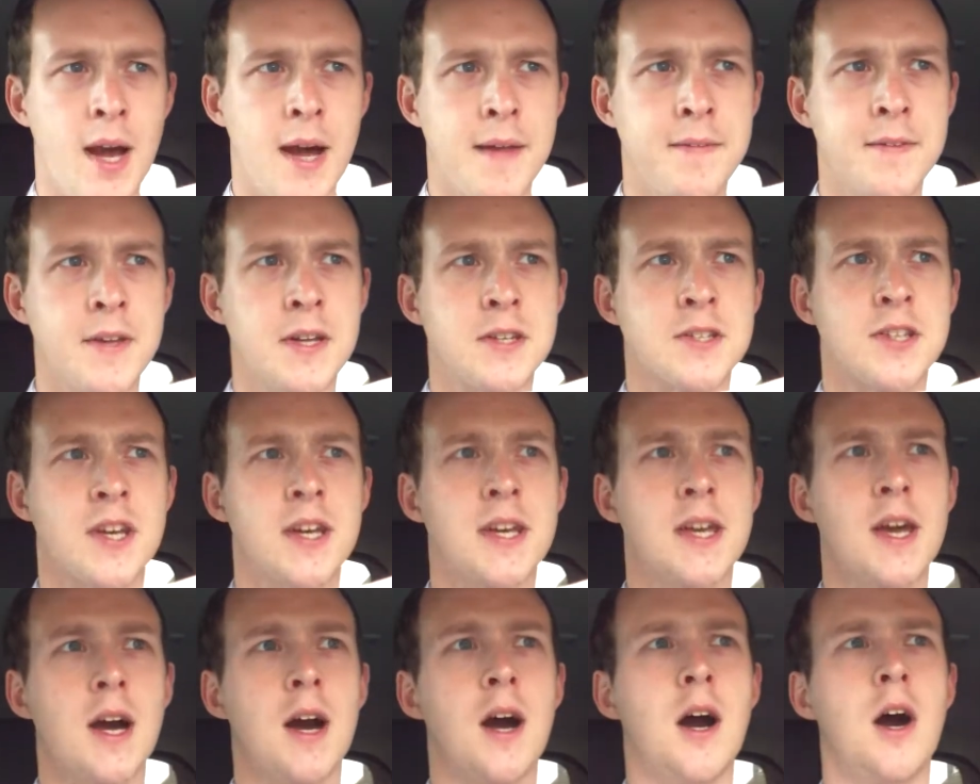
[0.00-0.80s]
and then
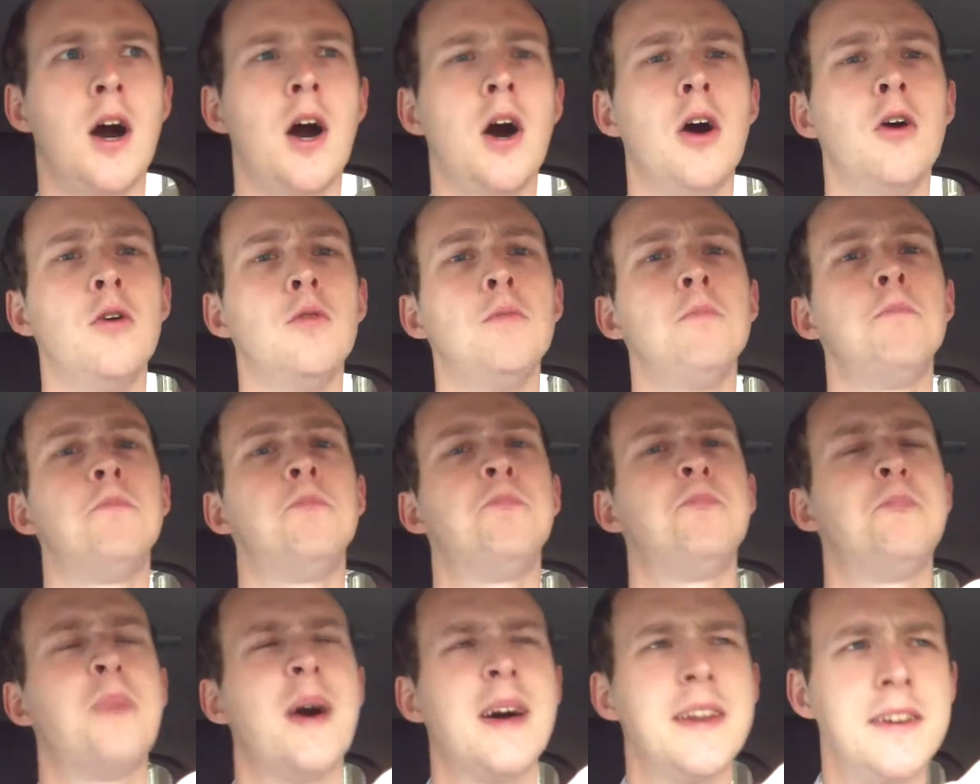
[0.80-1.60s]
take a whole
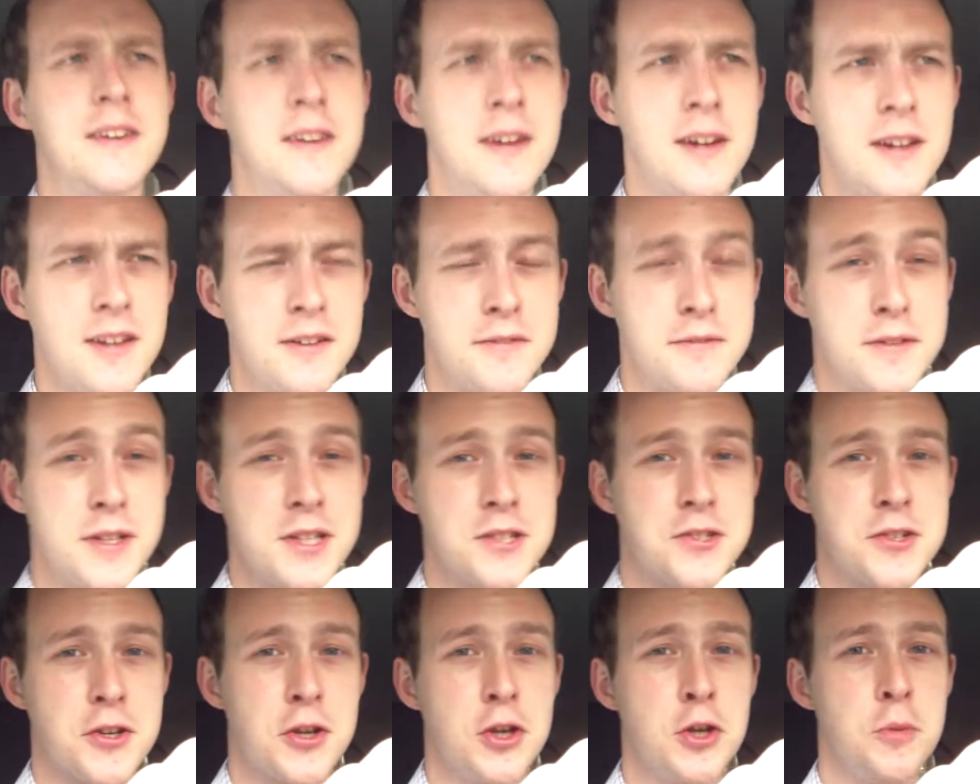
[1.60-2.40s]
bundle of
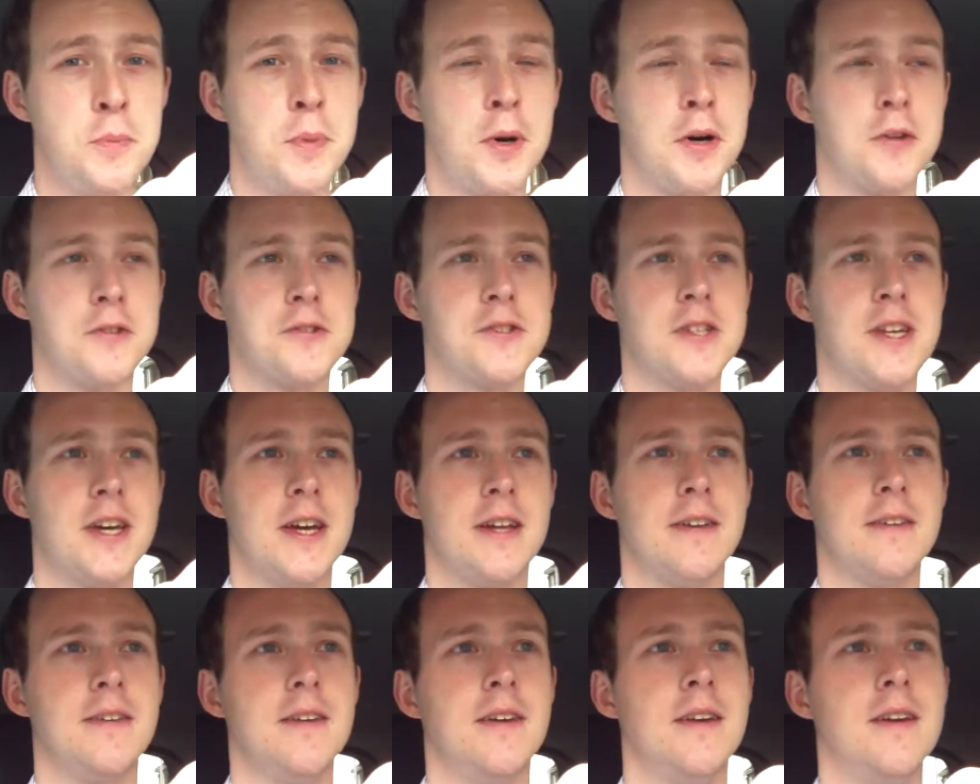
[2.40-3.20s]
these coupons
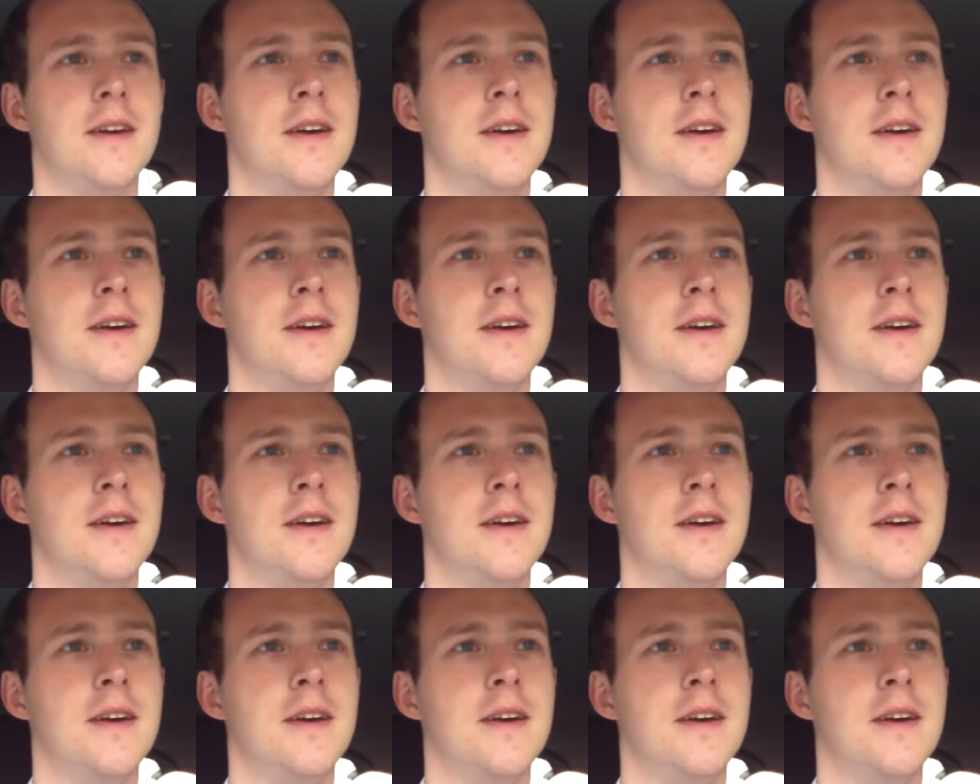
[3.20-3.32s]
in